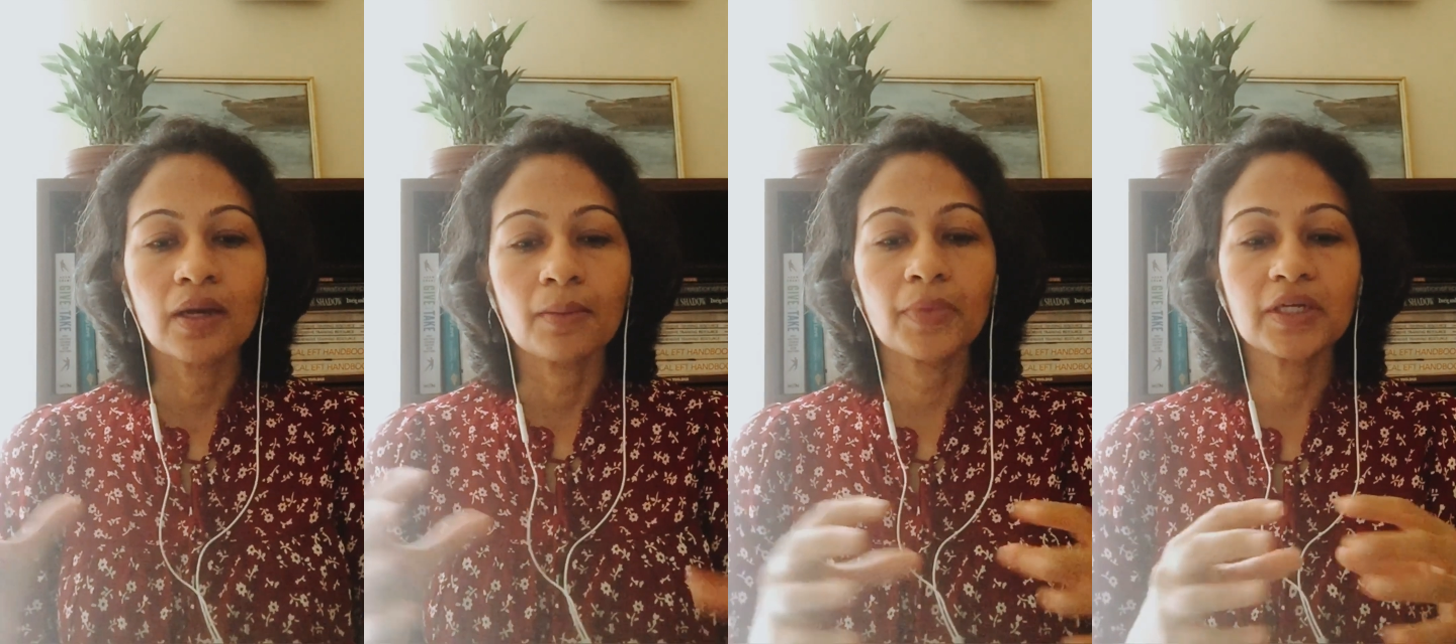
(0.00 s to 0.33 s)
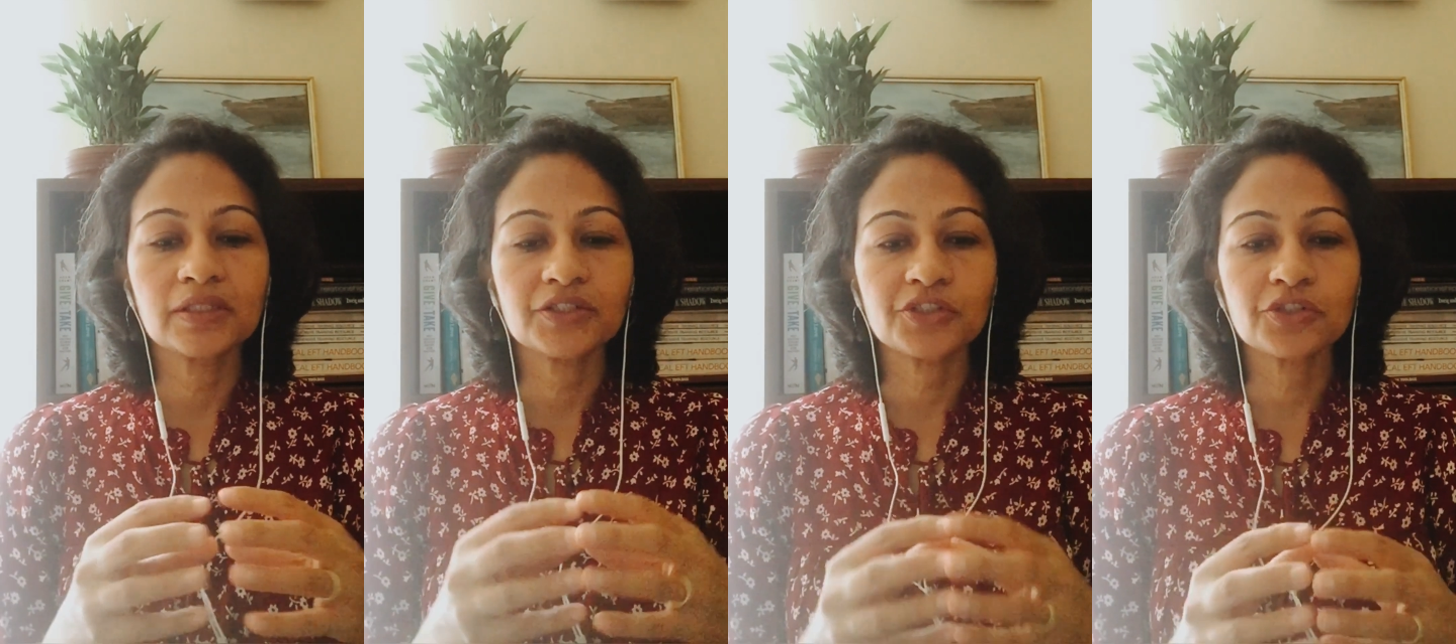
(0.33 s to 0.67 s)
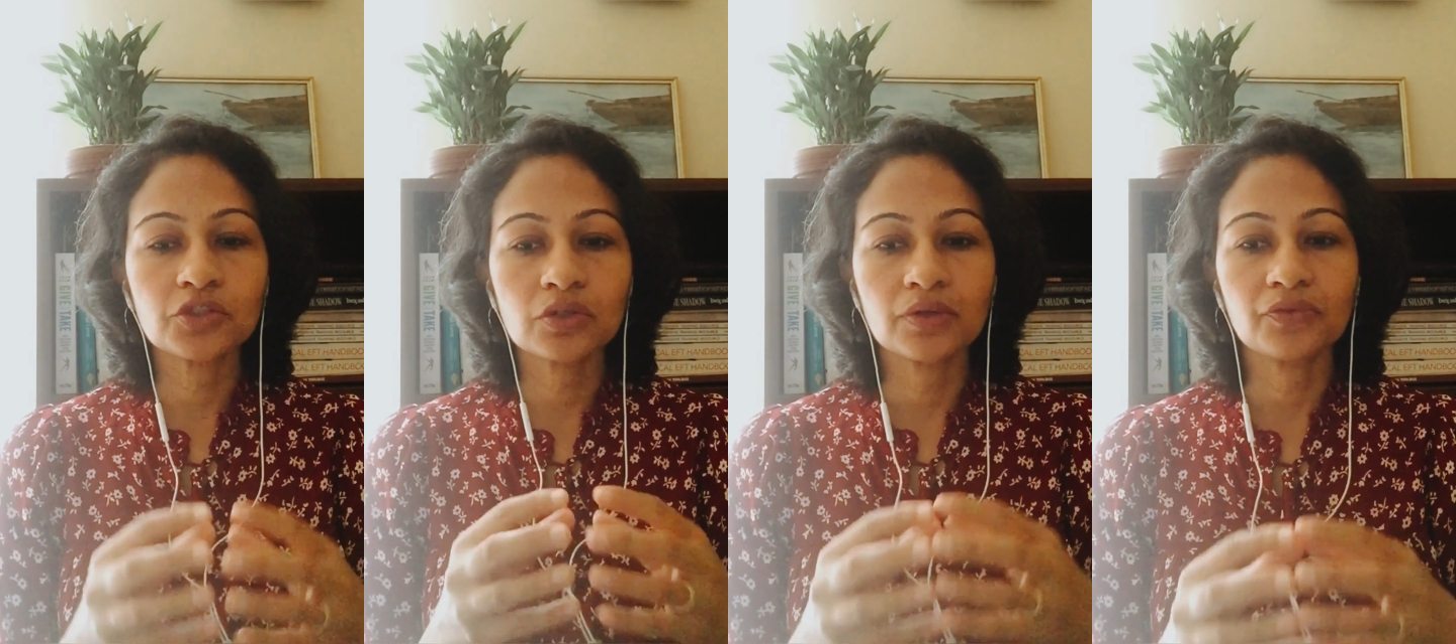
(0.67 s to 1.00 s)
But this is
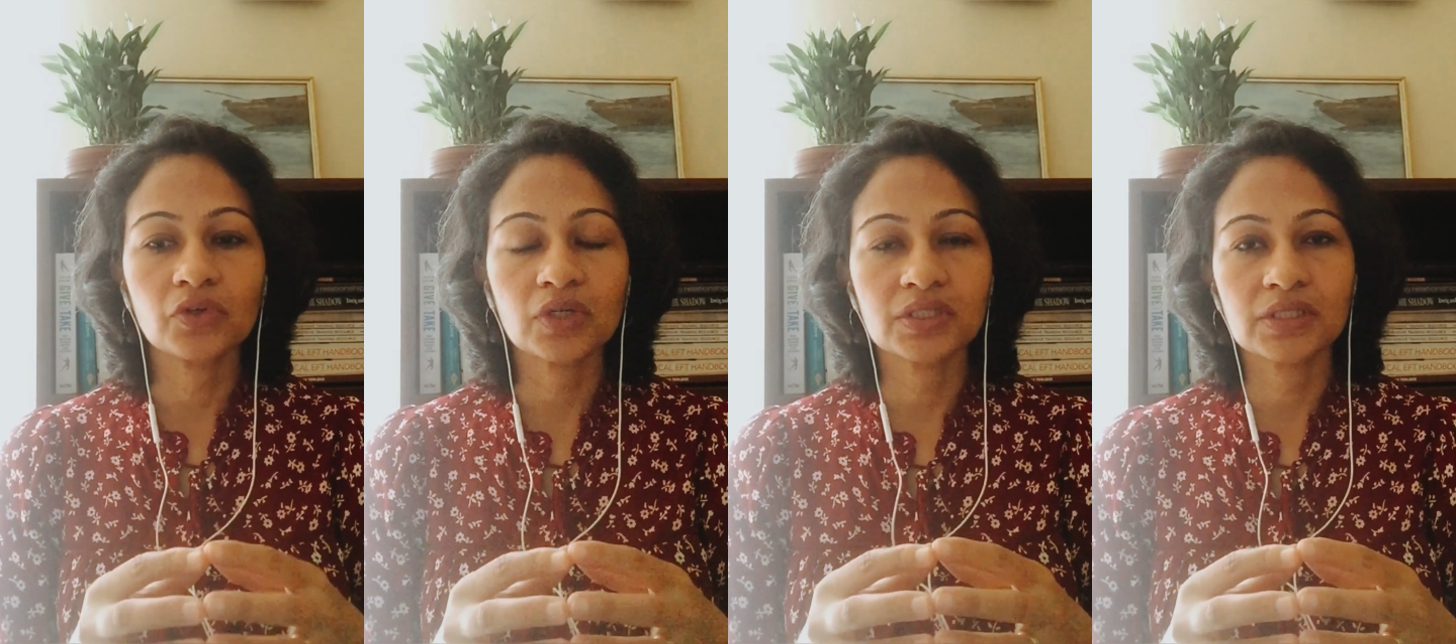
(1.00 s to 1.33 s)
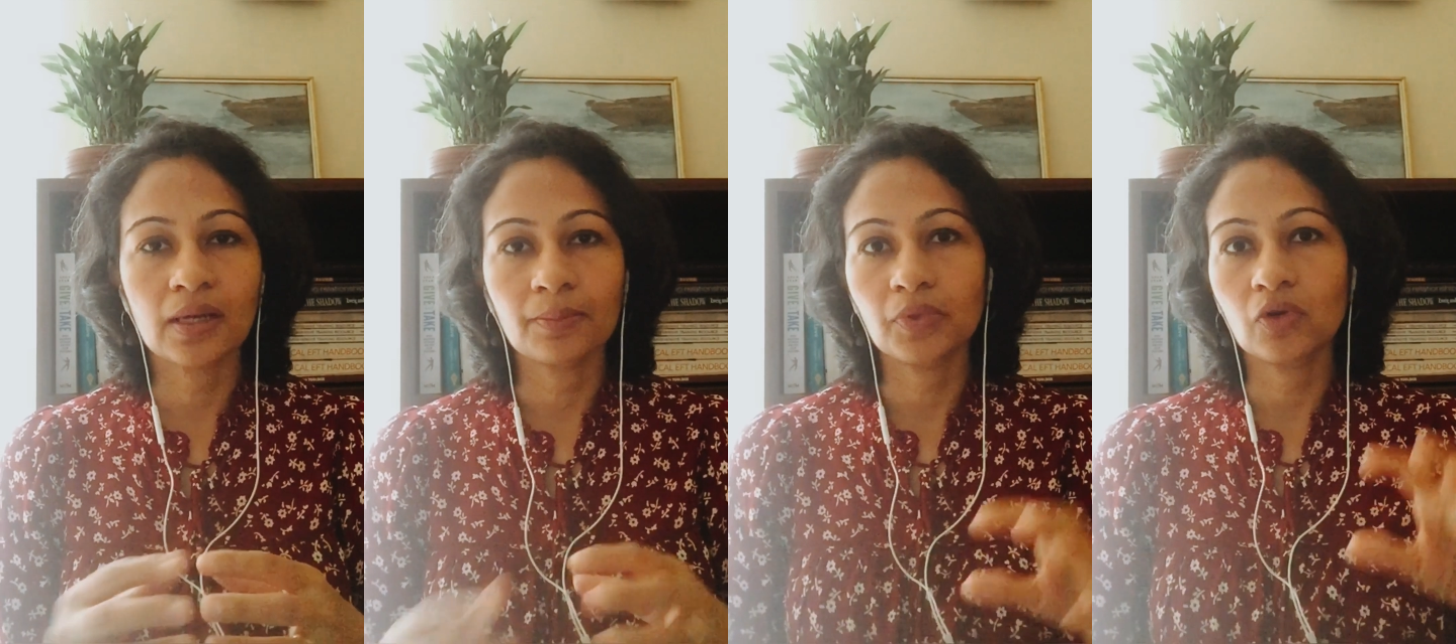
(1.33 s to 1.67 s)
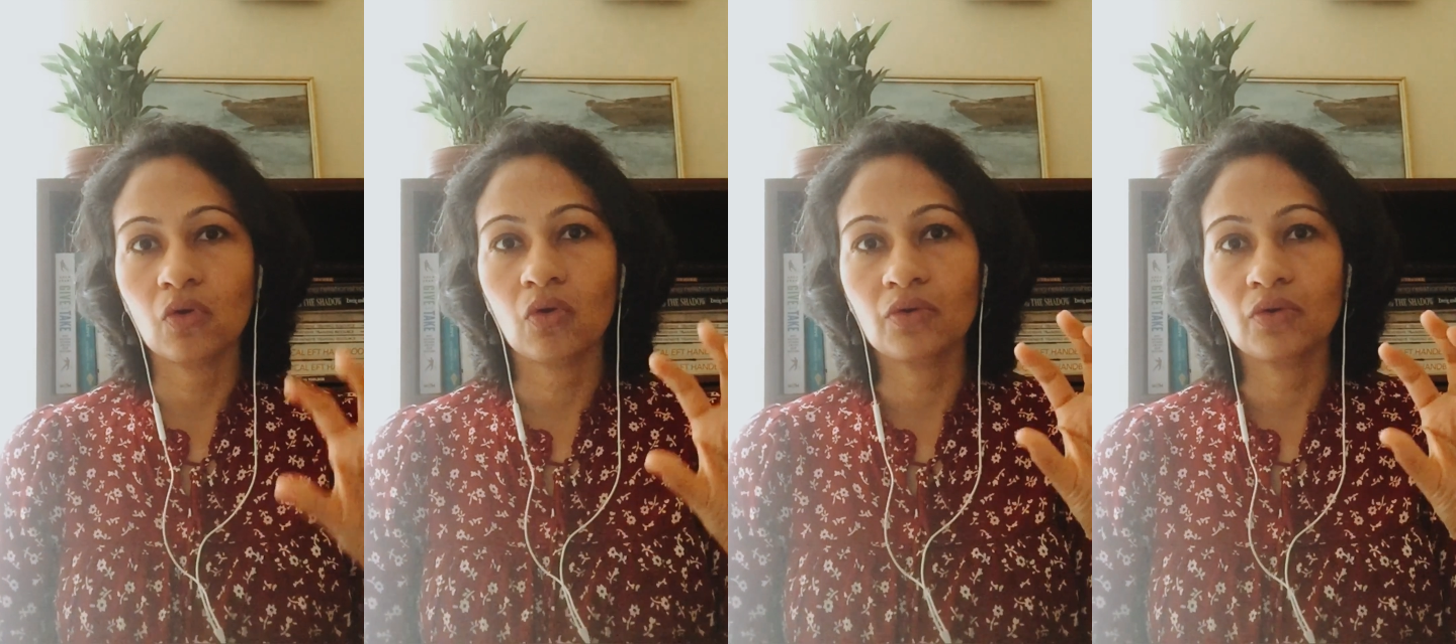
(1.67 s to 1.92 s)
to give you an example